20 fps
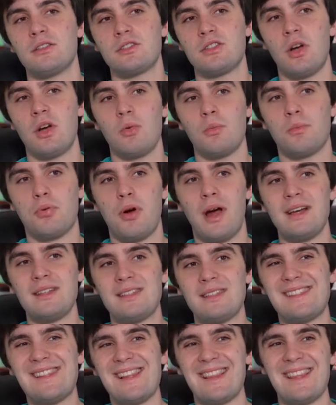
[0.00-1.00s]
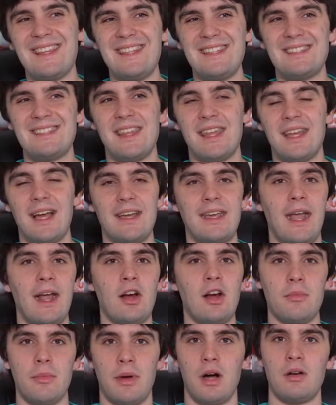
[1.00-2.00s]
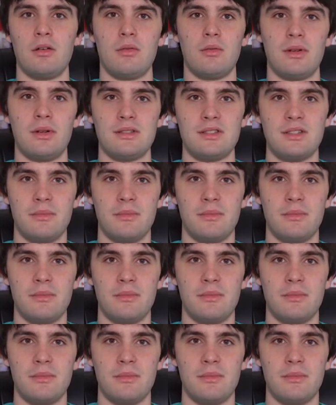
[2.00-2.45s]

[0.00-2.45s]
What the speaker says: So price is the least thing I care about when